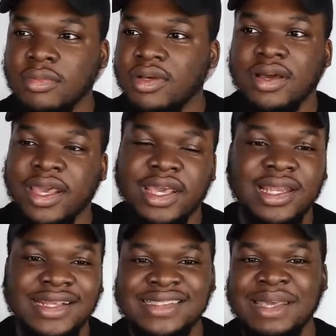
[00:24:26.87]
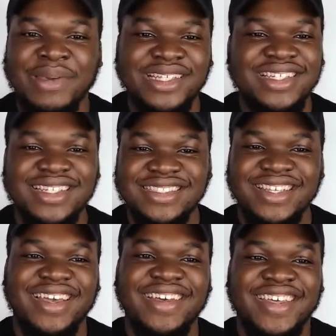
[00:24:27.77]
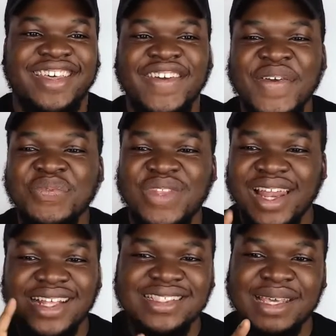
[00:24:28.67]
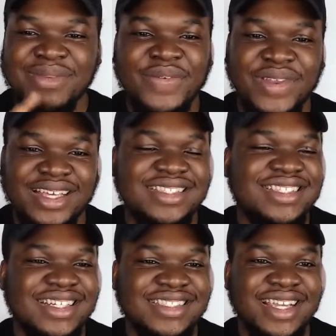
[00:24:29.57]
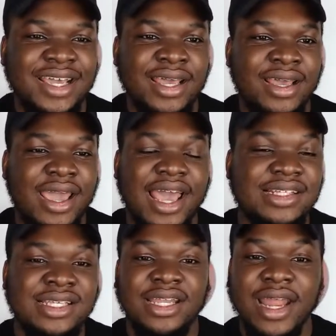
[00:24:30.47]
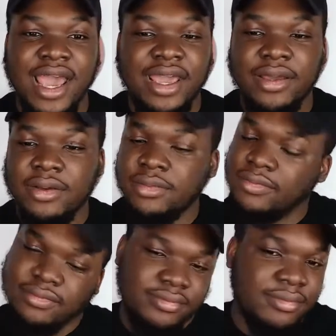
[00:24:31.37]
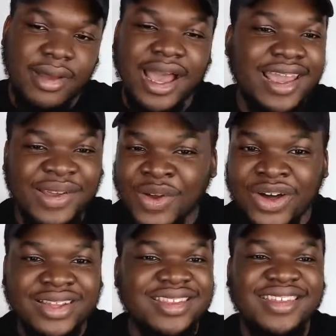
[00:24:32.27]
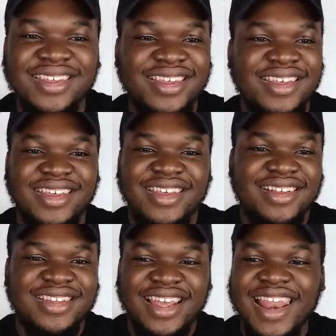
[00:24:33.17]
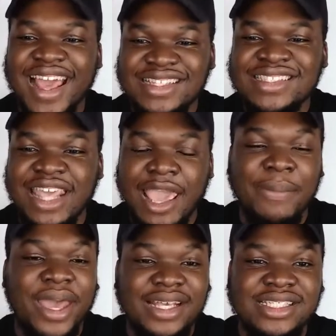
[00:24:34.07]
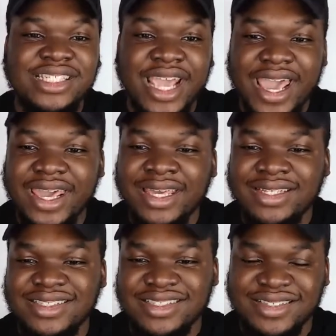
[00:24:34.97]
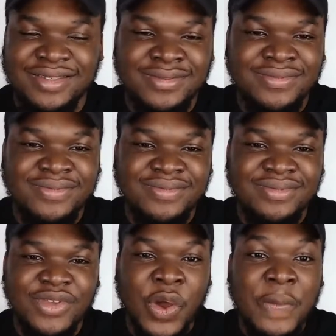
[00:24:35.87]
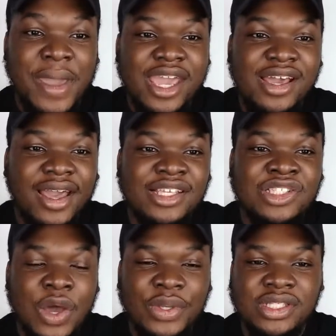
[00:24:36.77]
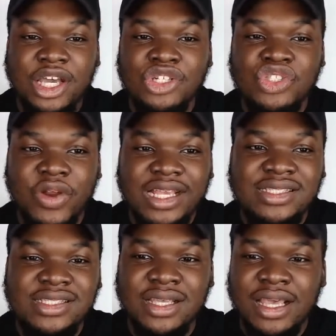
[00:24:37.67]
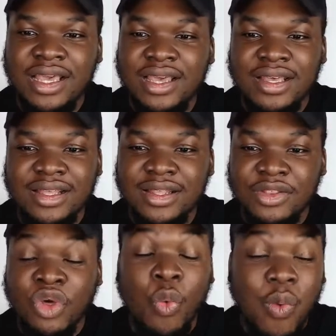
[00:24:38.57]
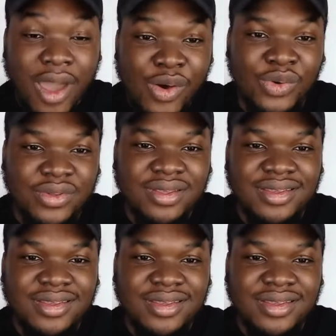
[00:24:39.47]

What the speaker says: okay, the landscape ain't changed yet. The landscape definitely hasn't changed yet. And tonight, my God, the landscape has changed. Omega is going to address the world